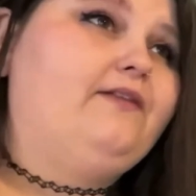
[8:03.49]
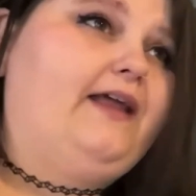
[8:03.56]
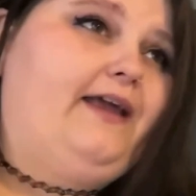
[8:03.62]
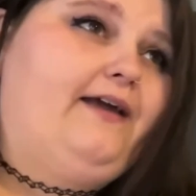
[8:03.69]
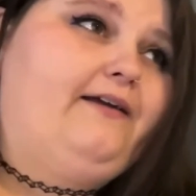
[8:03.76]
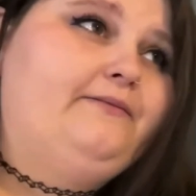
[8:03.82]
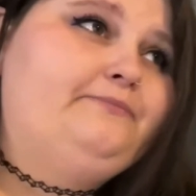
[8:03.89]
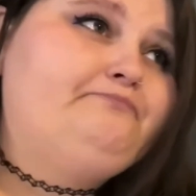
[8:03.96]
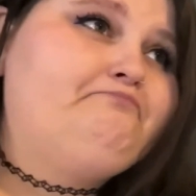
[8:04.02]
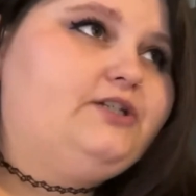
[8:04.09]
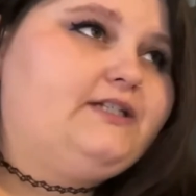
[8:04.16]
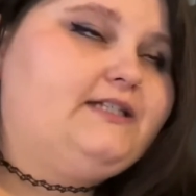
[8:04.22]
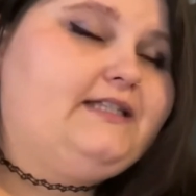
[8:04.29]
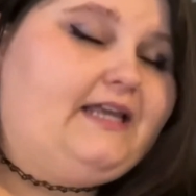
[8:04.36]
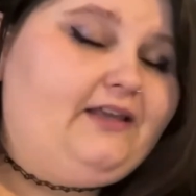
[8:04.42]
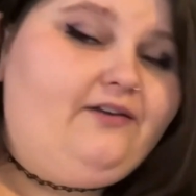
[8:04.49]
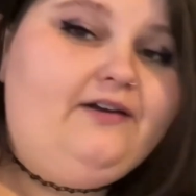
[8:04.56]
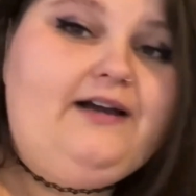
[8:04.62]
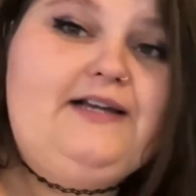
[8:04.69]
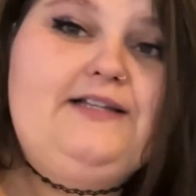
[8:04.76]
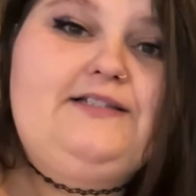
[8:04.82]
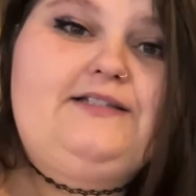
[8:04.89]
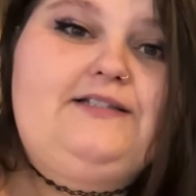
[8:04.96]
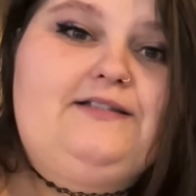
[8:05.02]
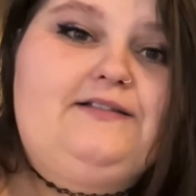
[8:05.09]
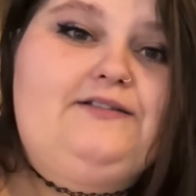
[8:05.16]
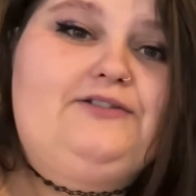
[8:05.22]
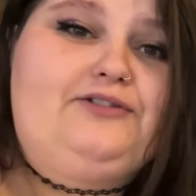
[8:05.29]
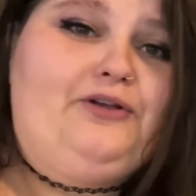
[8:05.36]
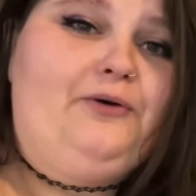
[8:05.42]
Like just thank you guys
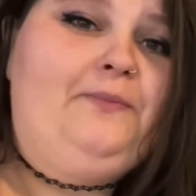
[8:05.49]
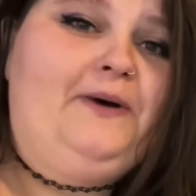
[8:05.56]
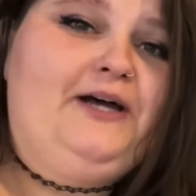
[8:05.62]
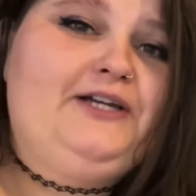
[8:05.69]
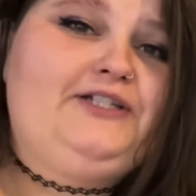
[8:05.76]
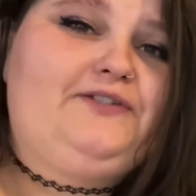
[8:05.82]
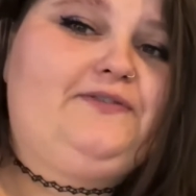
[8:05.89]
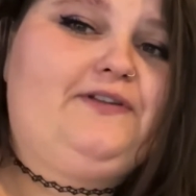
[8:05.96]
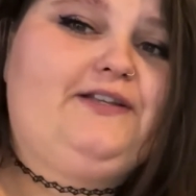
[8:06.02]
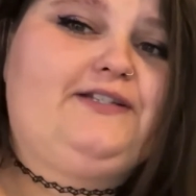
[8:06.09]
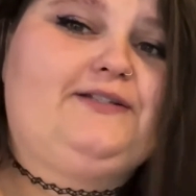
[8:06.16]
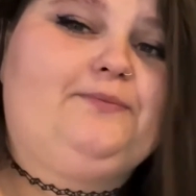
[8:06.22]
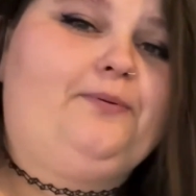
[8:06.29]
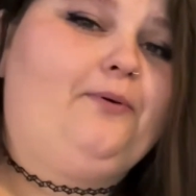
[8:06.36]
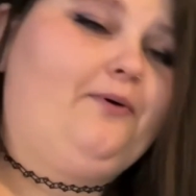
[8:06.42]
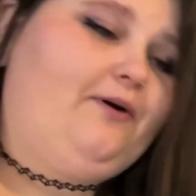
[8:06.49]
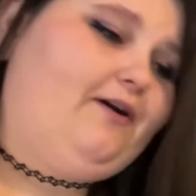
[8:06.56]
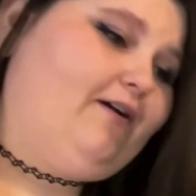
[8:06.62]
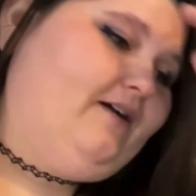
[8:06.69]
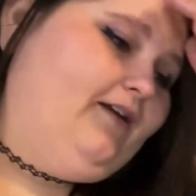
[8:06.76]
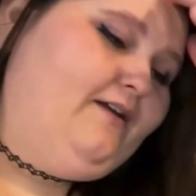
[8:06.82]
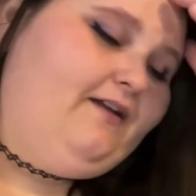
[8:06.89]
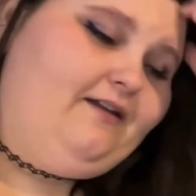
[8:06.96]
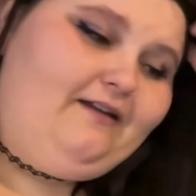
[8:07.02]
so much for the support